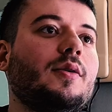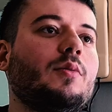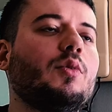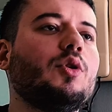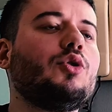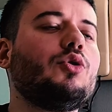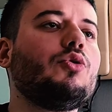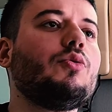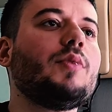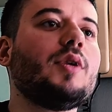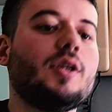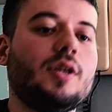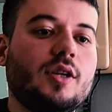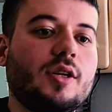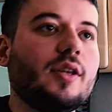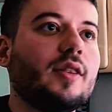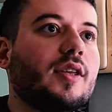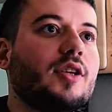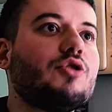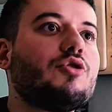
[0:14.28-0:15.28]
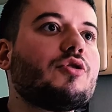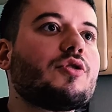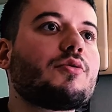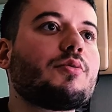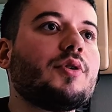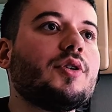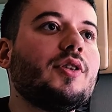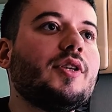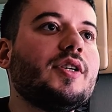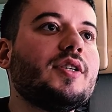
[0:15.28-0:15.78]
What do you mean? They just
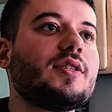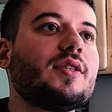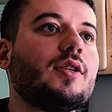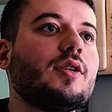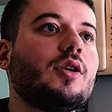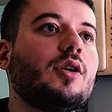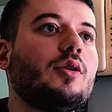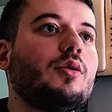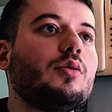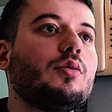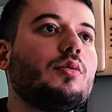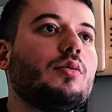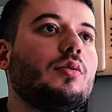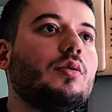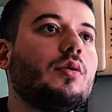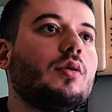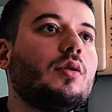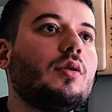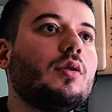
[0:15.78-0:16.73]
released it whole...